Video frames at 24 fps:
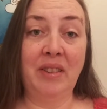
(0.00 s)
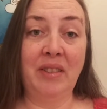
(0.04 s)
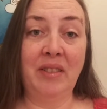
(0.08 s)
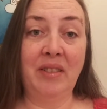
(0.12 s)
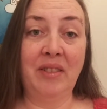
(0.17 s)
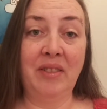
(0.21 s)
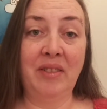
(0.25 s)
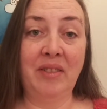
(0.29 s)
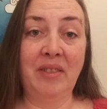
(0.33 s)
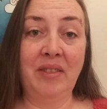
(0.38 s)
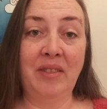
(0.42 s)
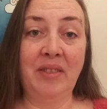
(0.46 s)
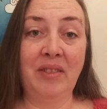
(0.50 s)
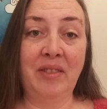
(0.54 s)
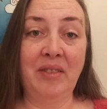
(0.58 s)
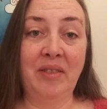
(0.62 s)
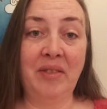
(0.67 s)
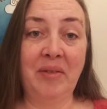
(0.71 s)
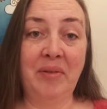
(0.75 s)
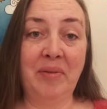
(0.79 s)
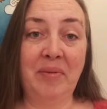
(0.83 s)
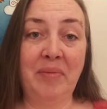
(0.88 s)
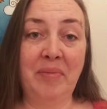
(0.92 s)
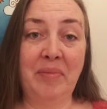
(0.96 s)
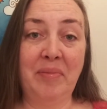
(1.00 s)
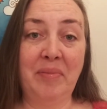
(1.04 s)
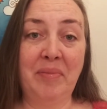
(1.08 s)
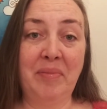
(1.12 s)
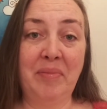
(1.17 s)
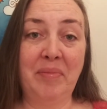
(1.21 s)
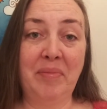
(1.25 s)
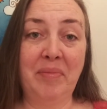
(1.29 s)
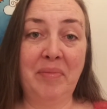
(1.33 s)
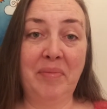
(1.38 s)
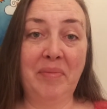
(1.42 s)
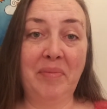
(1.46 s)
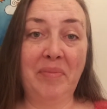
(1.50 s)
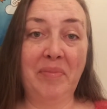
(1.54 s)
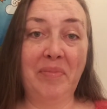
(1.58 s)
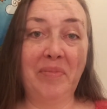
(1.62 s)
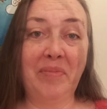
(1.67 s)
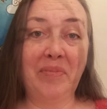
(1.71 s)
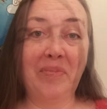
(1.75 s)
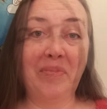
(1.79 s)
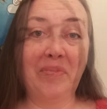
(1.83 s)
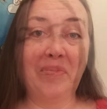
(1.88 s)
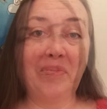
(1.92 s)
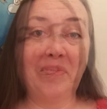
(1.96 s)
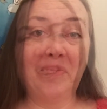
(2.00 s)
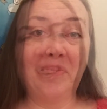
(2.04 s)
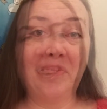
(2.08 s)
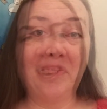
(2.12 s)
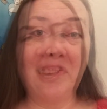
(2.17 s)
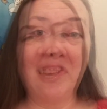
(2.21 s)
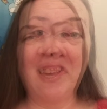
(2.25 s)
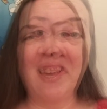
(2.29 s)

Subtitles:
(silence)